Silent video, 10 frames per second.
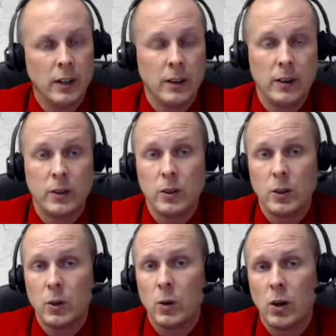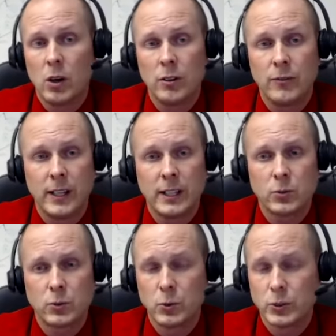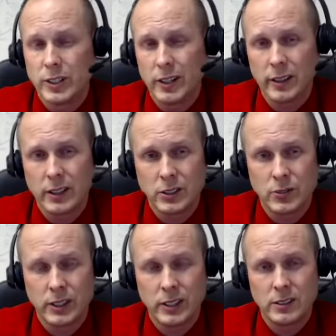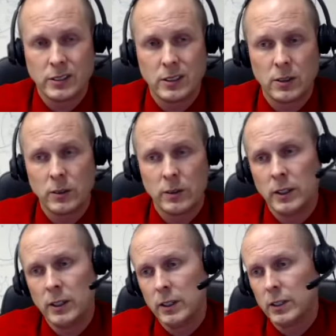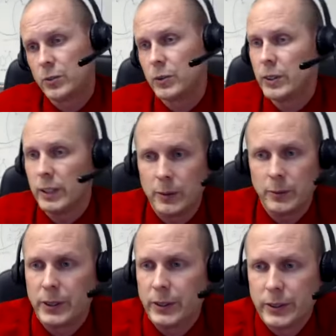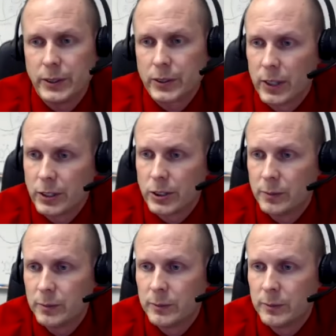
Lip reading: There are no hard, fast rules. Nothing is written in stone. It's really up to your discretion.